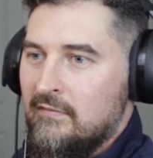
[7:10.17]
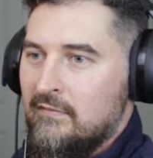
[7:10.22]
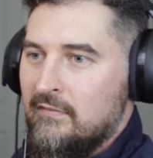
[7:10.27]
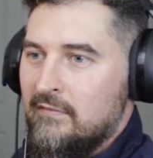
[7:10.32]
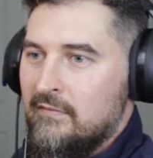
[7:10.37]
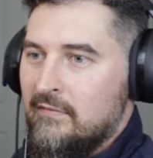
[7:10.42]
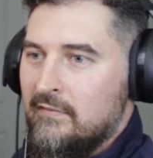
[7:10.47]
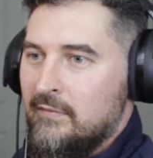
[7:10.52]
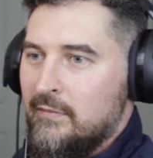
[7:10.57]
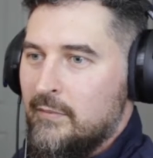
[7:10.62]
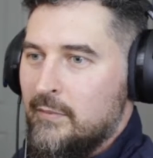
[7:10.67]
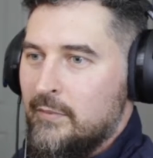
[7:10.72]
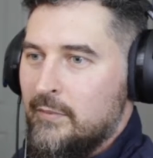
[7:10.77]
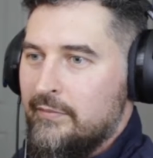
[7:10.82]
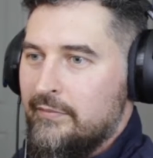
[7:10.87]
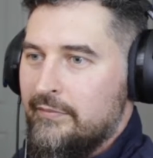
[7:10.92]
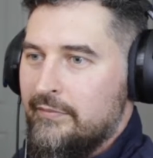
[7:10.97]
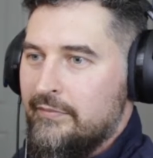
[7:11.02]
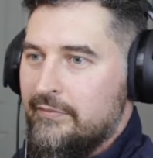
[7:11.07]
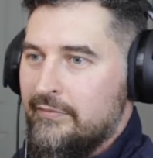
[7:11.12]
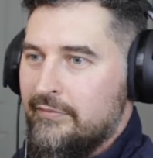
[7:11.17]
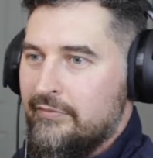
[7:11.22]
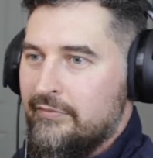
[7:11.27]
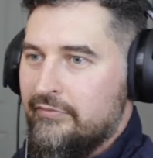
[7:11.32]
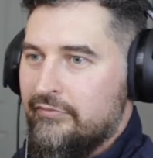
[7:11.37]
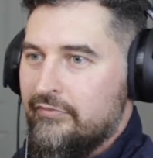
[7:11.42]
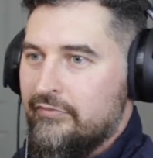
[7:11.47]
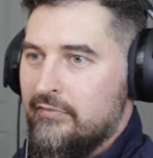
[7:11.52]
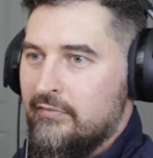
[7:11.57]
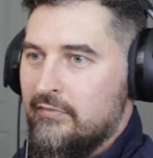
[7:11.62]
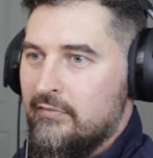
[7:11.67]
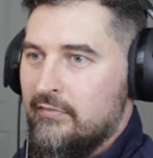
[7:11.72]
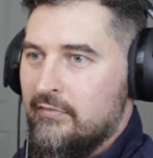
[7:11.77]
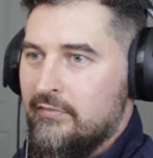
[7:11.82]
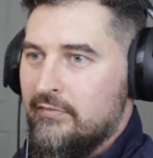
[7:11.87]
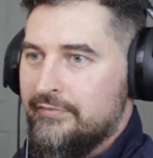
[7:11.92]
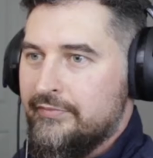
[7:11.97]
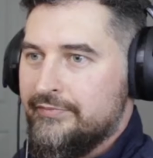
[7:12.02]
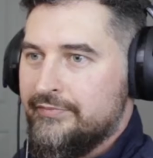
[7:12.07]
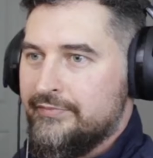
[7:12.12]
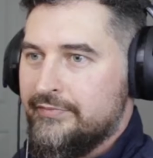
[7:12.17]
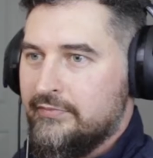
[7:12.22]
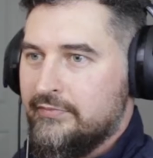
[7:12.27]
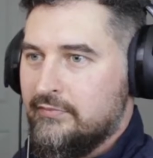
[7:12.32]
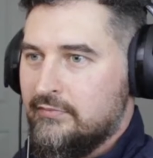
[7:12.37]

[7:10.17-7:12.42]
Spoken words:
No words are spoken by the person on screen.